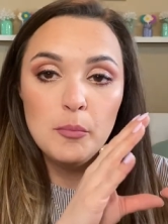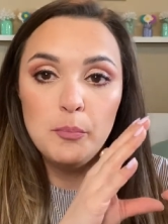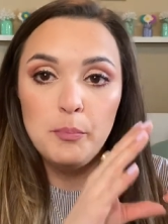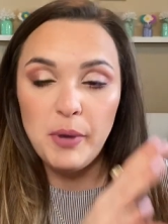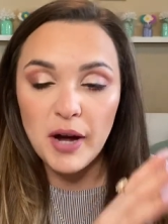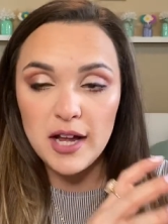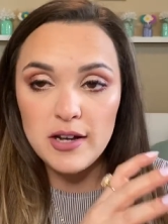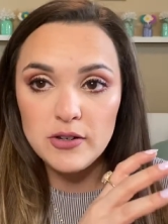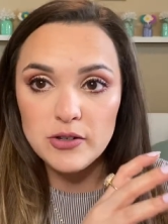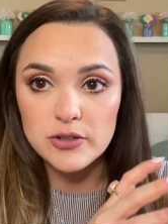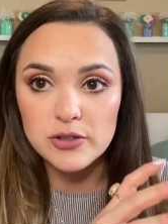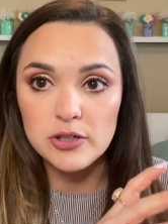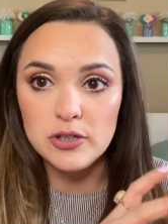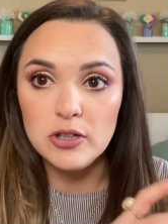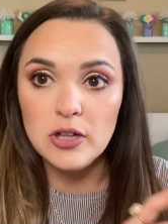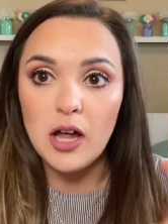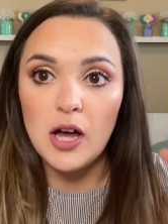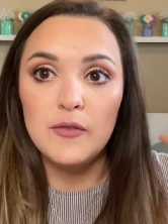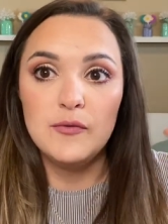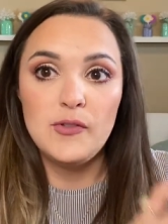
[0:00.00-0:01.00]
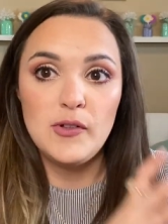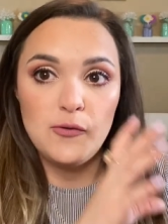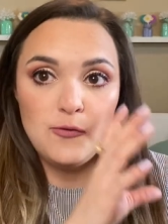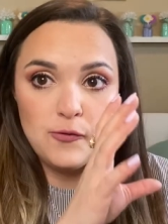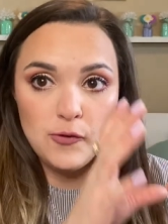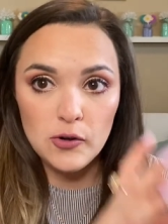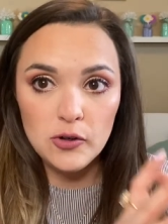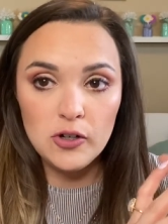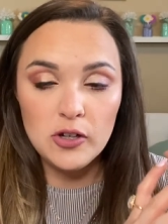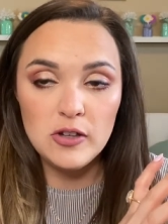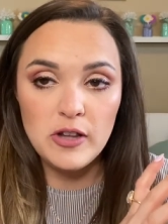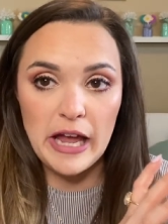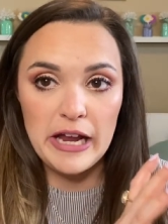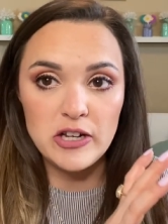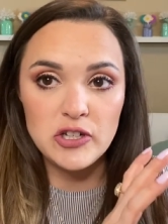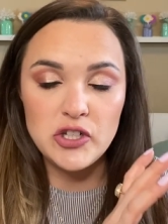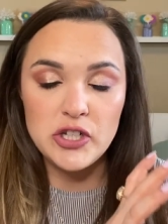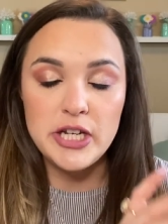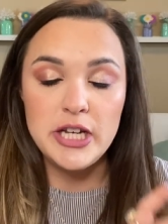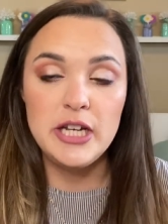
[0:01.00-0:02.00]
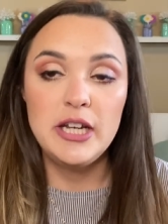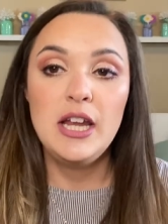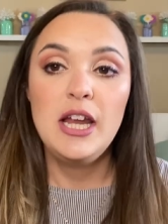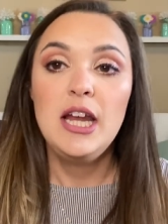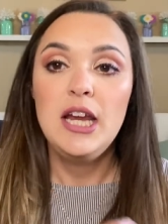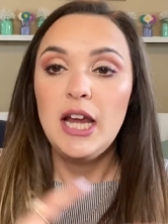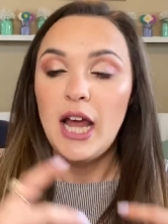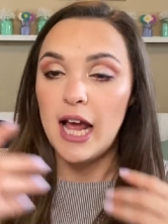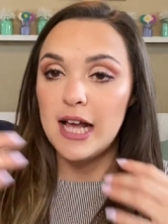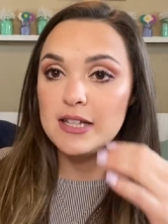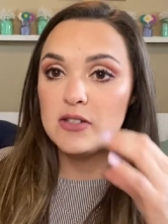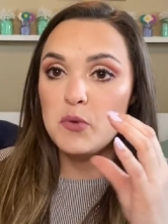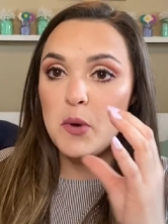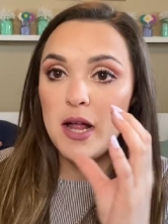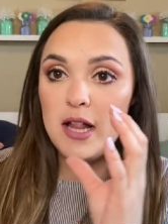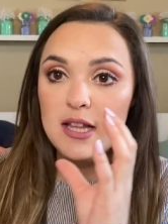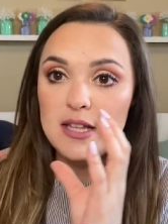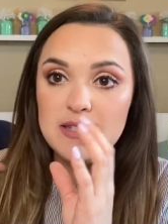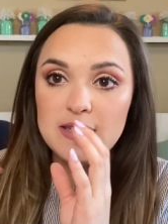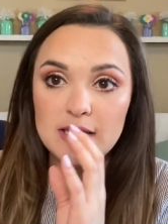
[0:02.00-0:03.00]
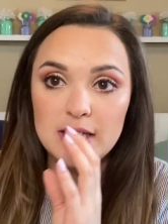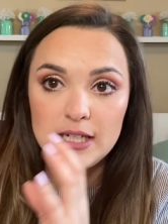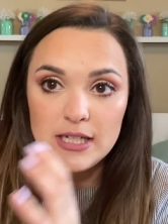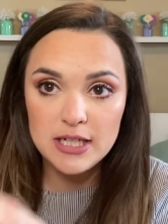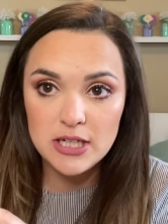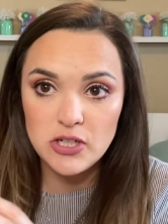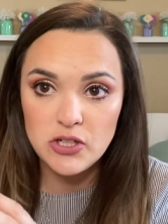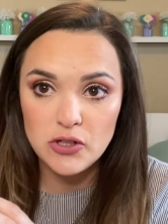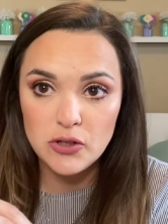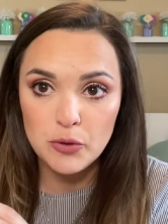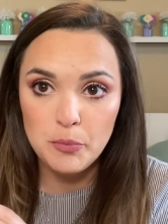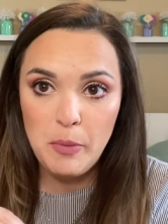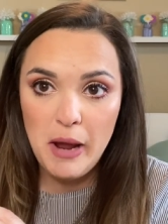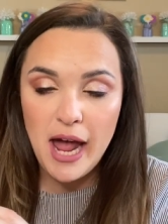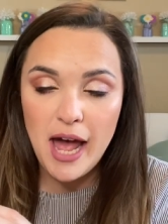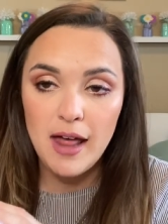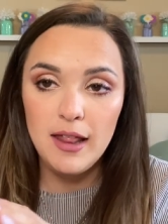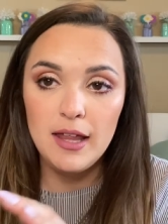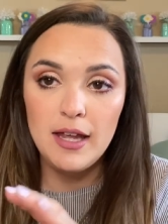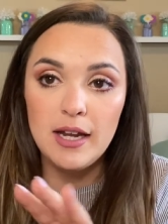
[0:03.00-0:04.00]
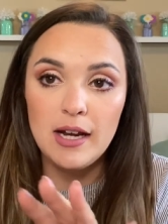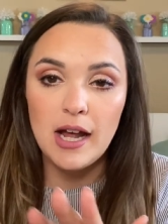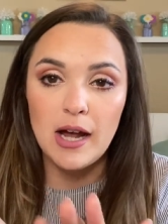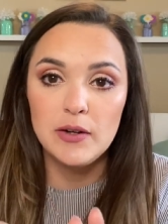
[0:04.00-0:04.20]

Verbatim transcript: bundle of the full collection as well as an additional palette.